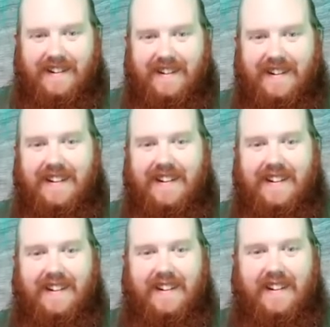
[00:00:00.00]

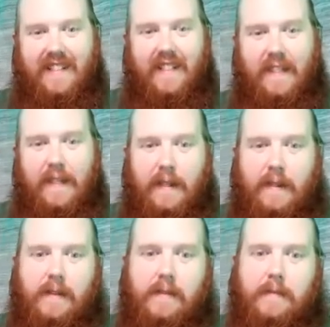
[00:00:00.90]

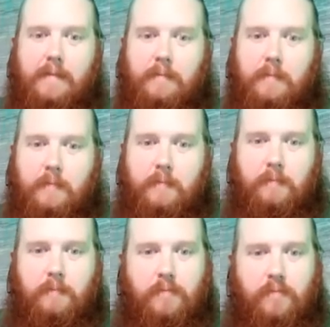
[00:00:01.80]

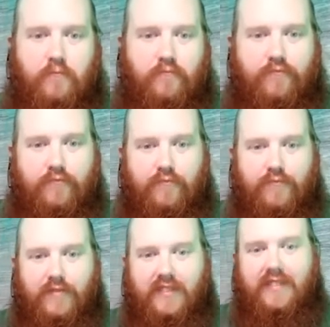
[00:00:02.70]

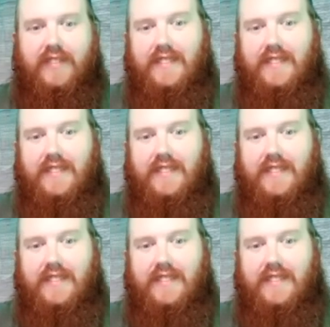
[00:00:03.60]
[no speech]